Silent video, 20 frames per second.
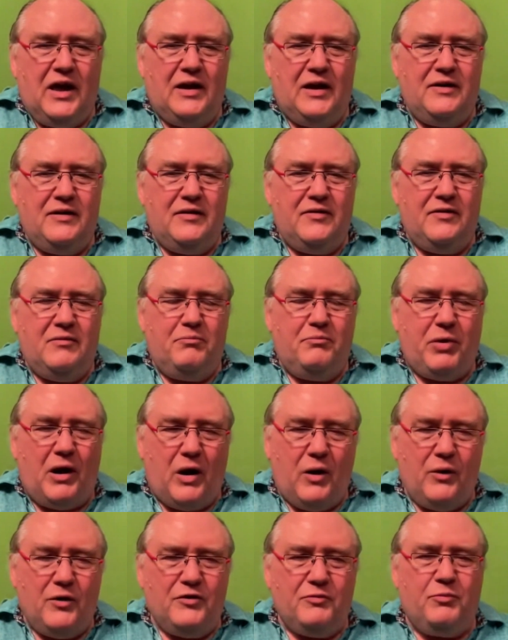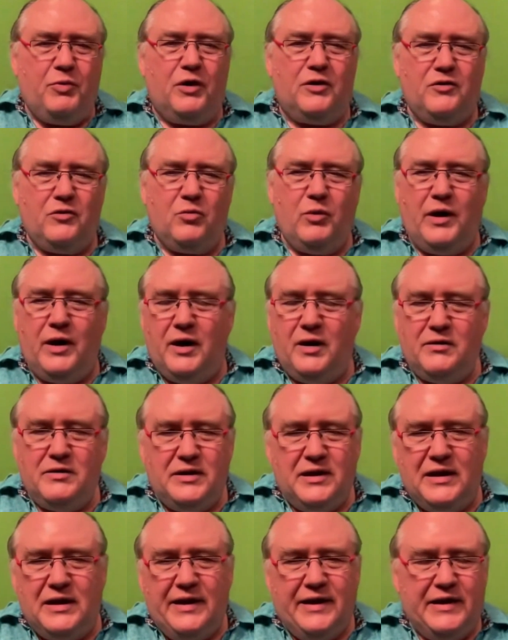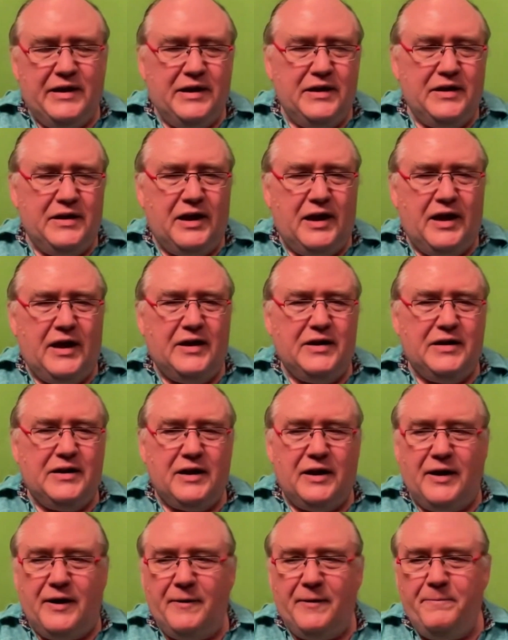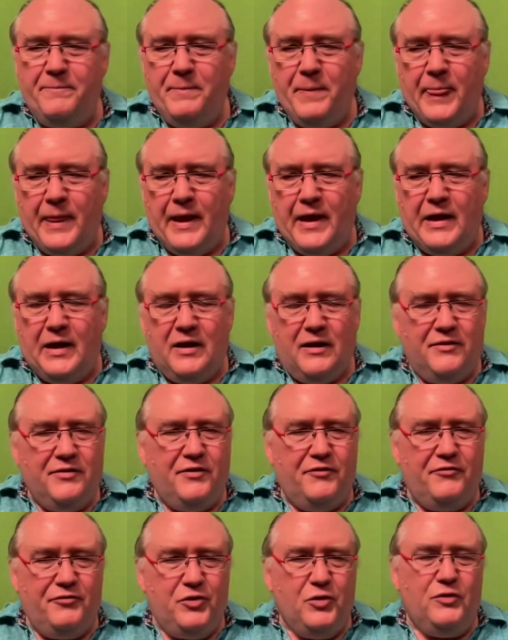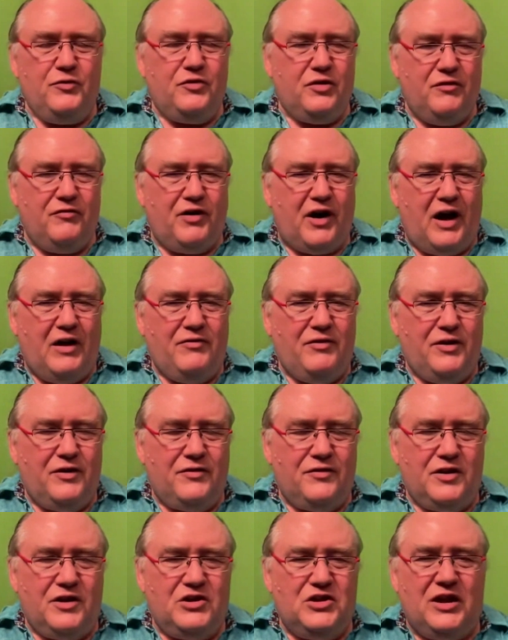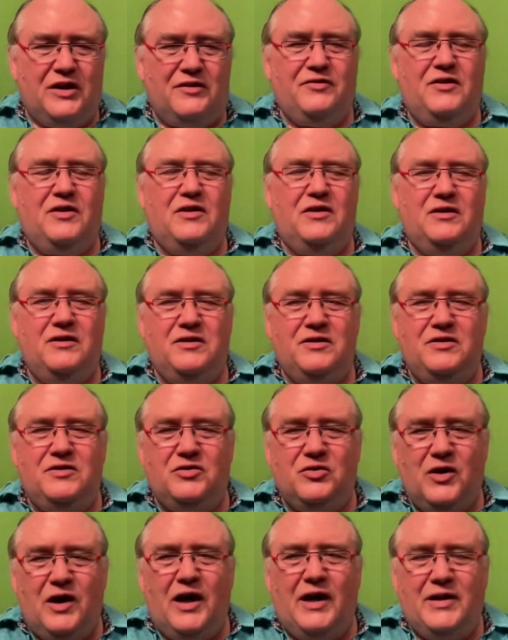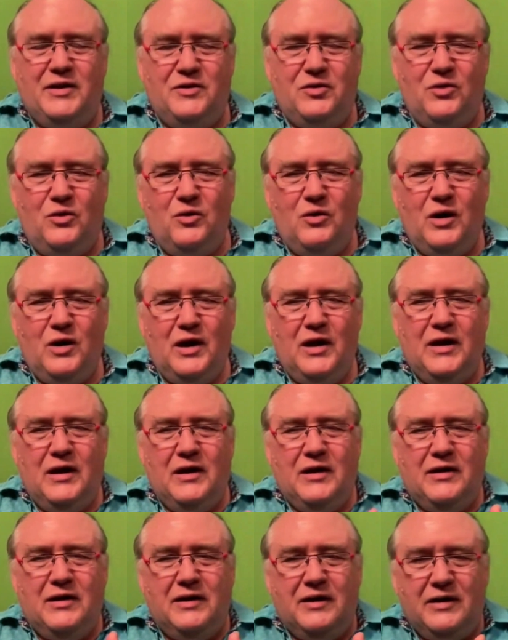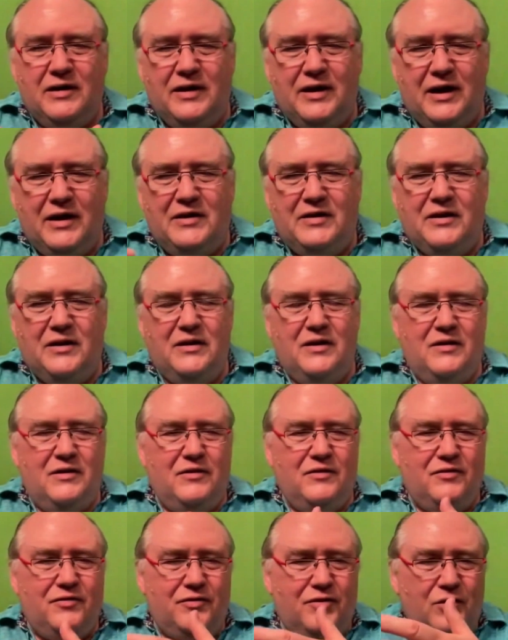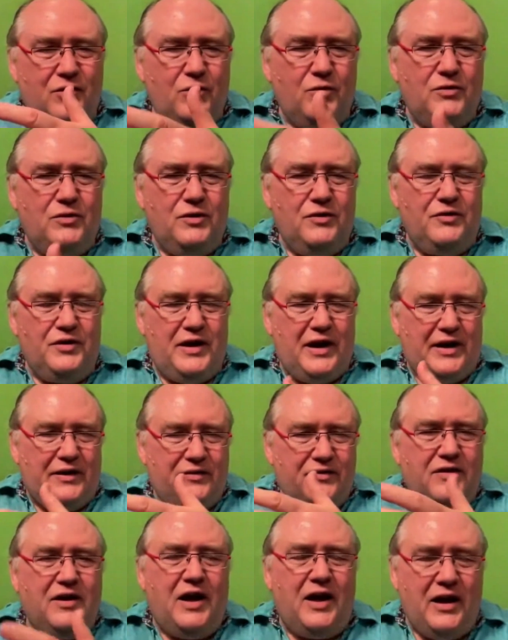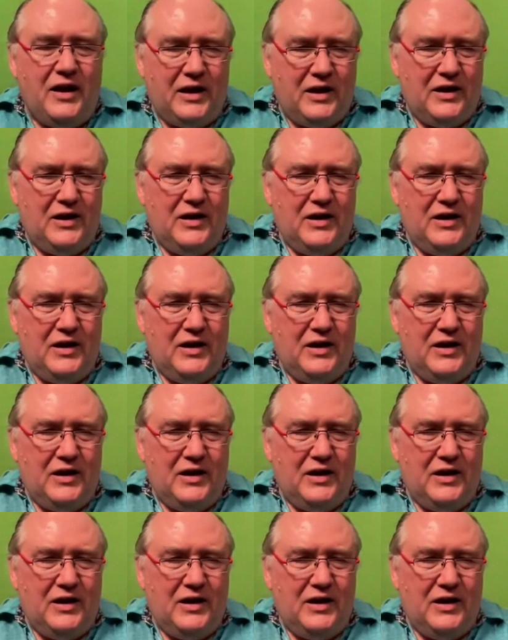and the power spots were deleted, and the few survivors just tried to get through to the next day.